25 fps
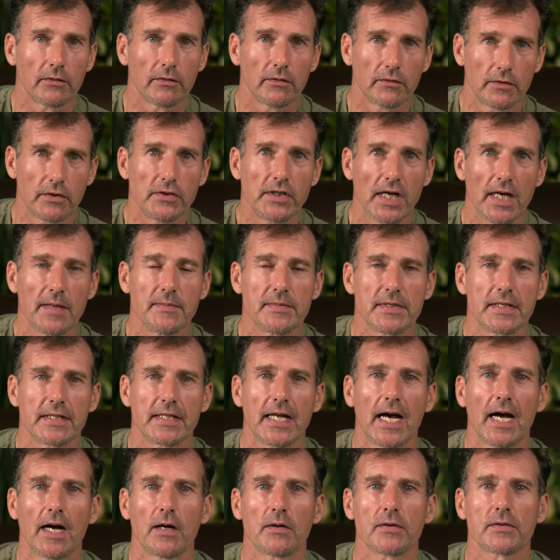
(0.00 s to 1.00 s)
to James's
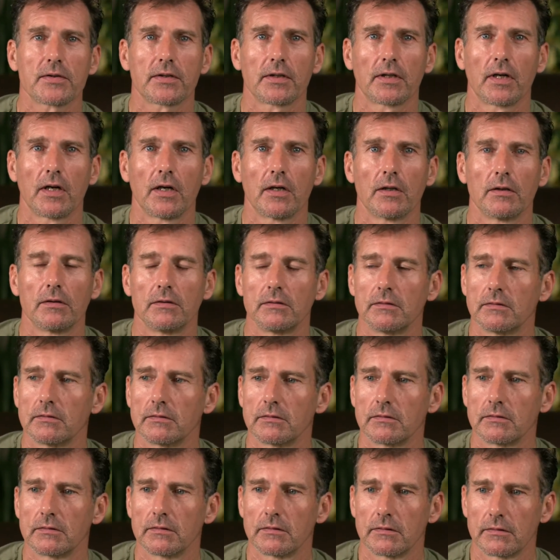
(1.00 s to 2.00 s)
house to go
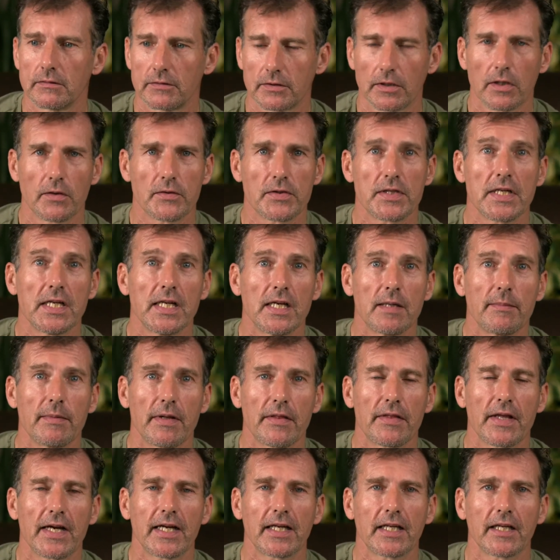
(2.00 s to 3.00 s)
see him
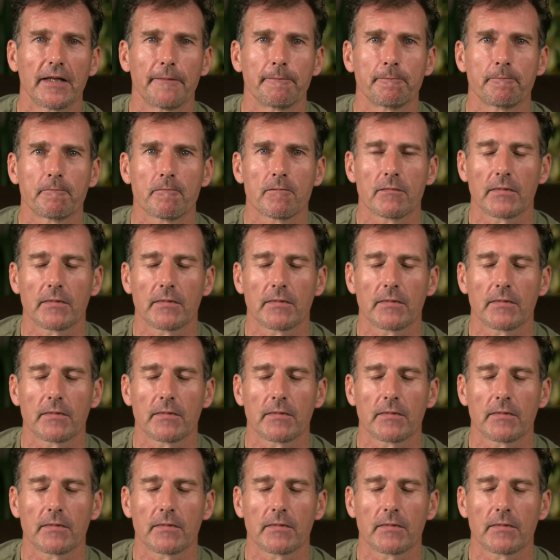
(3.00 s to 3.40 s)
and thank him.